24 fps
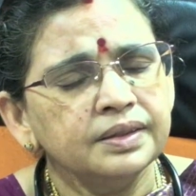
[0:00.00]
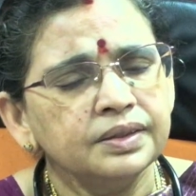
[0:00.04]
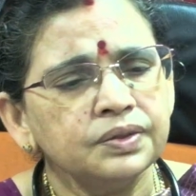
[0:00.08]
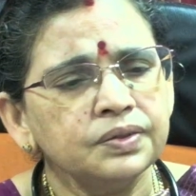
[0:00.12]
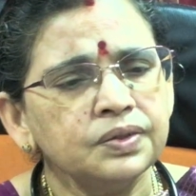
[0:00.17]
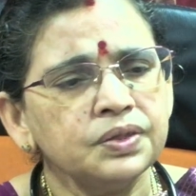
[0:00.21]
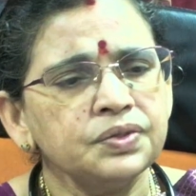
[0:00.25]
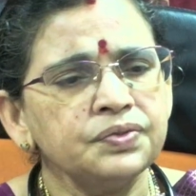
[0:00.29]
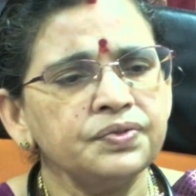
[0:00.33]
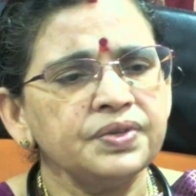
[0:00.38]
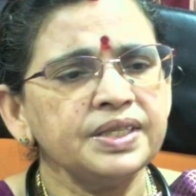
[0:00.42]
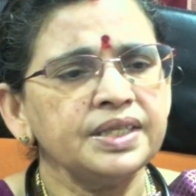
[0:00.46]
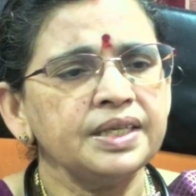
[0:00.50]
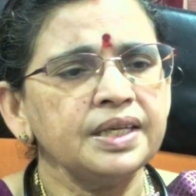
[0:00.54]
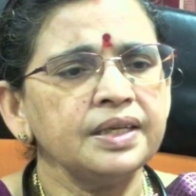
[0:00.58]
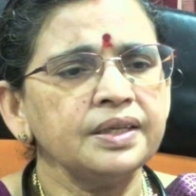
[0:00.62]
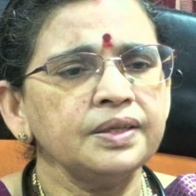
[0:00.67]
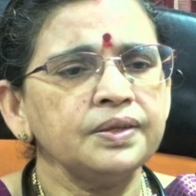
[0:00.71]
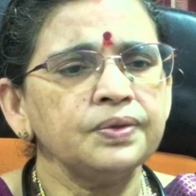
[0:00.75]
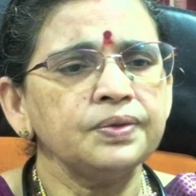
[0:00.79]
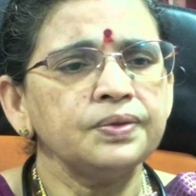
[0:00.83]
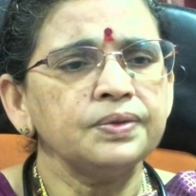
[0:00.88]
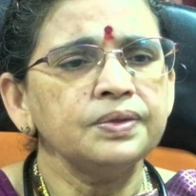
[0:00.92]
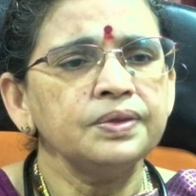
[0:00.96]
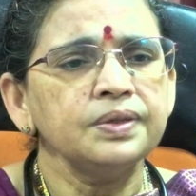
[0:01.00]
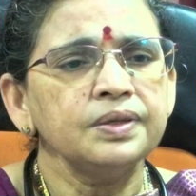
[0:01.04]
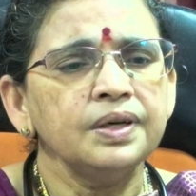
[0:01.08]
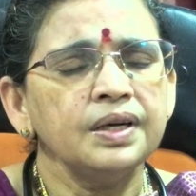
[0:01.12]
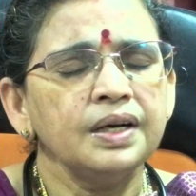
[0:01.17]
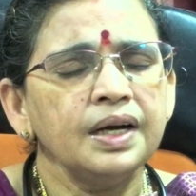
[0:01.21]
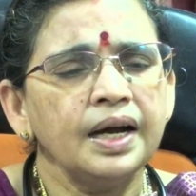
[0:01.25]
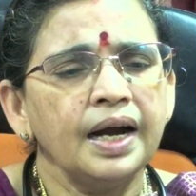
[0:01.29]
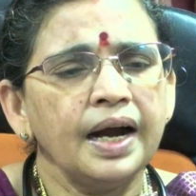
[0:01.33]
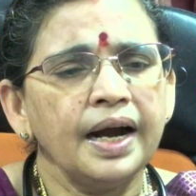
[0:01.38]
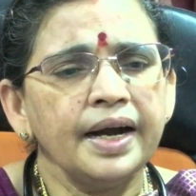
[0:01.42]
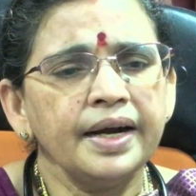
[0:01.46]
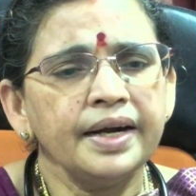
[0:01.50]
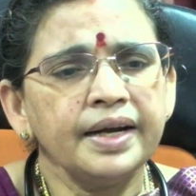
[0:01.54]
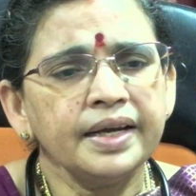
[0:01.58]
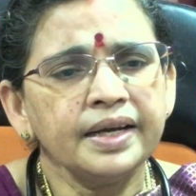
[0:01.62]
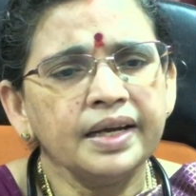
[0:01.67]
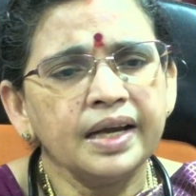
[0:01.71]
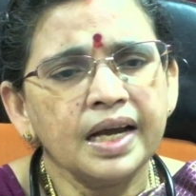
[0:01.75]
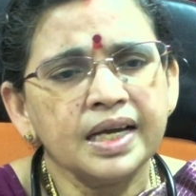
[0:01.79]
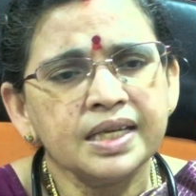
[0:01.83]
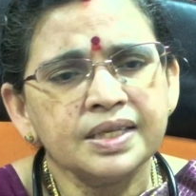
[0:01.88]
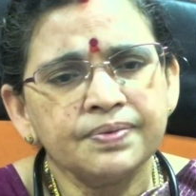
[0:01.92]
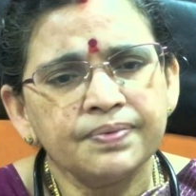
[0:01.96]
So switching to Ida
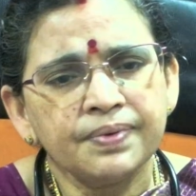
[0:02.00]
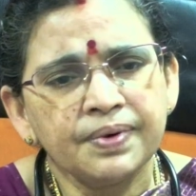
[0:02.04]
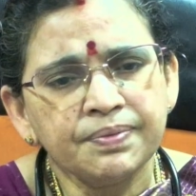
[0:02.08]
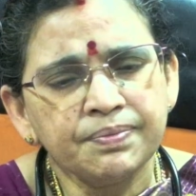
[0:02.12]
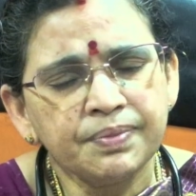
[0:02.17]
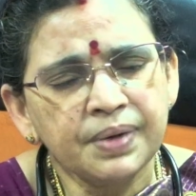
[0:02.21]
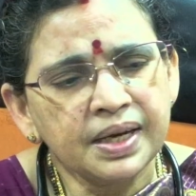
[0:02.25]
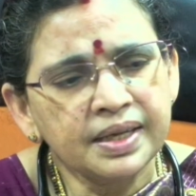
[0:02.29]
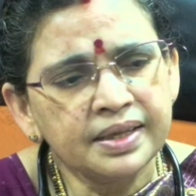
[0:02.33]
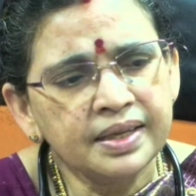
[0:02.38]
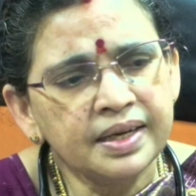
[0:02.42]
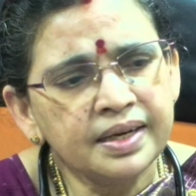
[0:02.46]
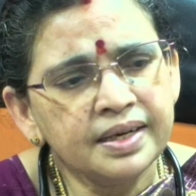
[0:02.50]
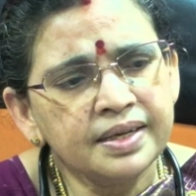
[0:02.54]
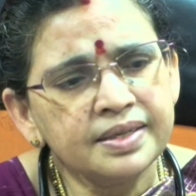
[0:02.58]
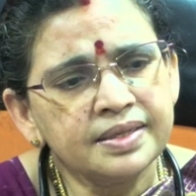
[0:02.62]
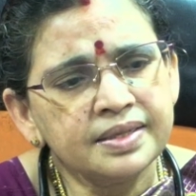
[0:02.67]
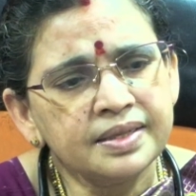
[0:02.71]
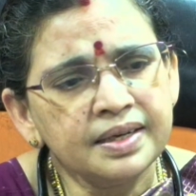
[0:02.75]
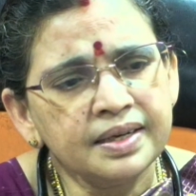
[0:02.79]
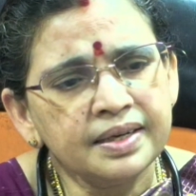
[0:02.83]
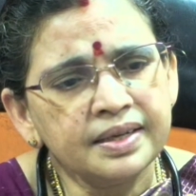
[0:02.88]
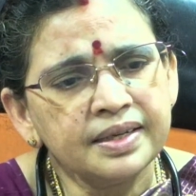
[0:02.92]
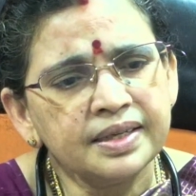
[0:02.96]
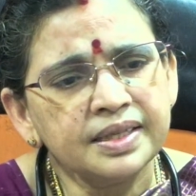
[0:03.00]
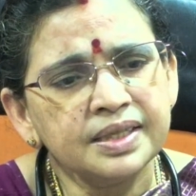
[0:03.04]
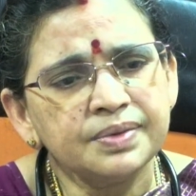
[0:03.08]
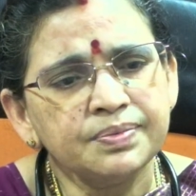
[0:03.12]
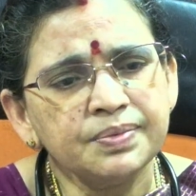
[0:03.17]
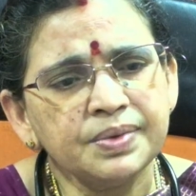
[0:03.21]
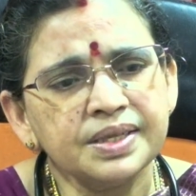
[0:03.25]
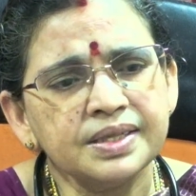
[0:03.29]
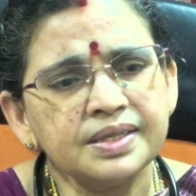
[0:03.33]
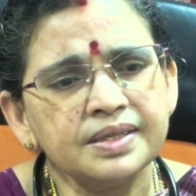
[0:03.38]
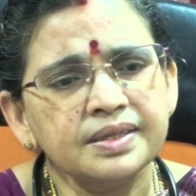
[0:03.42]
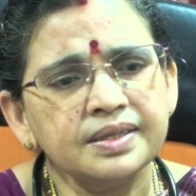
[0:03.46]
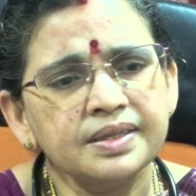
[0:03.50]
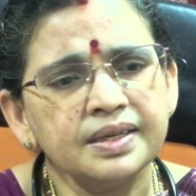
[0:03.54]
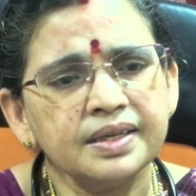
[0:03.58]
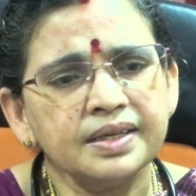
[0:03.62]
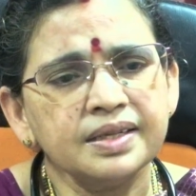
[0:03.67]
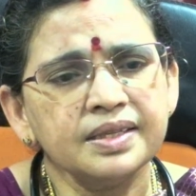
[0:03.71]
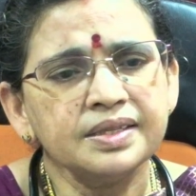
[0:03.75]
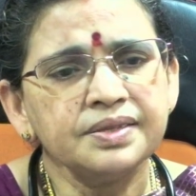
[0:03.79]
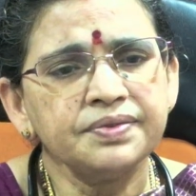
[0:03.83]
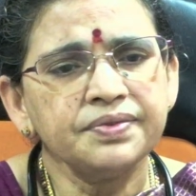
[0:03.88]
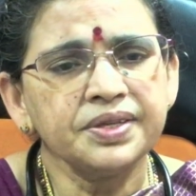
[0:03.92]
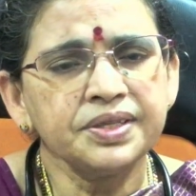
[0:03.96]
gas from other insulin regimens, that
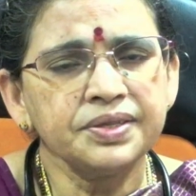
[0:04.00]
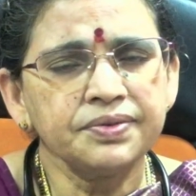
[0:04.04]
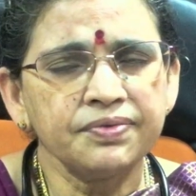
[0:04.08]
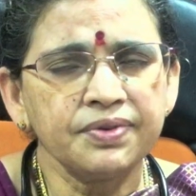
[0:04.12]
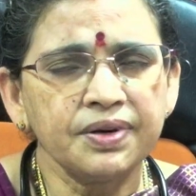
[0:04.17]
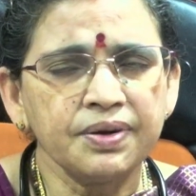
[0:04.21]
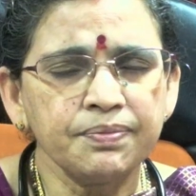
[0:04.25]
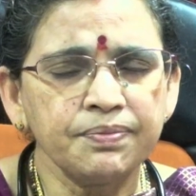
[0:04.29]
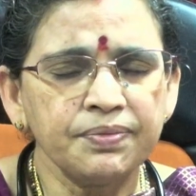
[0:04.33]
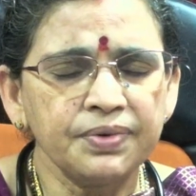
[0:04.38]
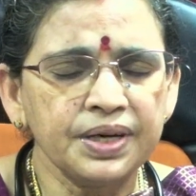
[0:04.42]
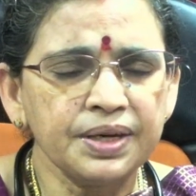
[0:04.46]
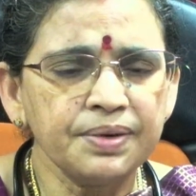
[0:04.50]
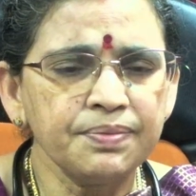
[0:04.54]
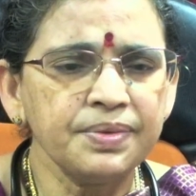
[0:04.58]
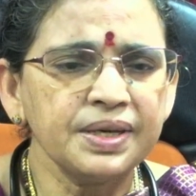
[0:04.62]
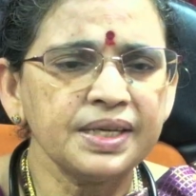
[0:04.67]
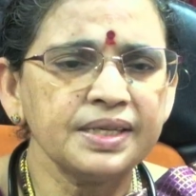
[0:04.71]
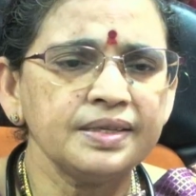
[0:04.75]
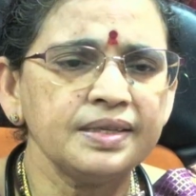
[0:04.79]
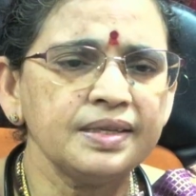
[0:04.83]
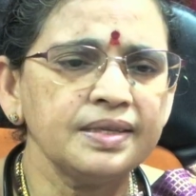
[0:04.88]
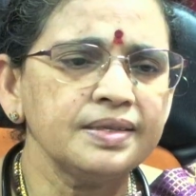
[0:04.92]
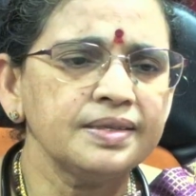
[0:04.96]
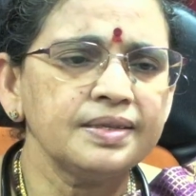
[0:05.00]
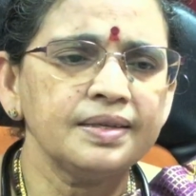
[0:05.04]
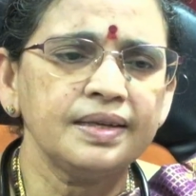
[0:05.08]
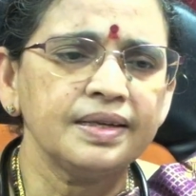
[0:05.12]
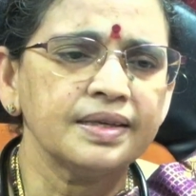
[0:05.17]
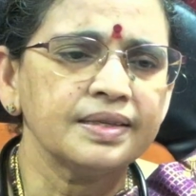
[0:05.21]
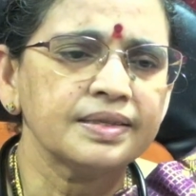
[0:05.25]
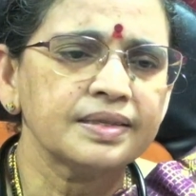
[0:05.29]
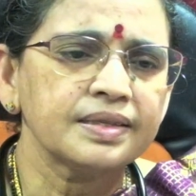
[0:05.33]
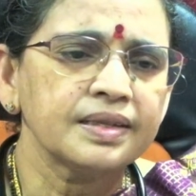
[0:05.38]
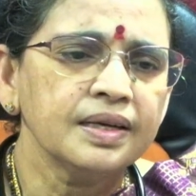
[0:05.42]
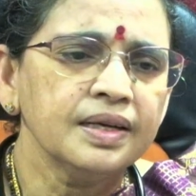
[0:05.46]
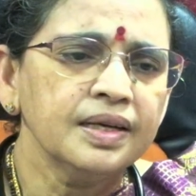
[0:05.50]
is switch from premix insulins.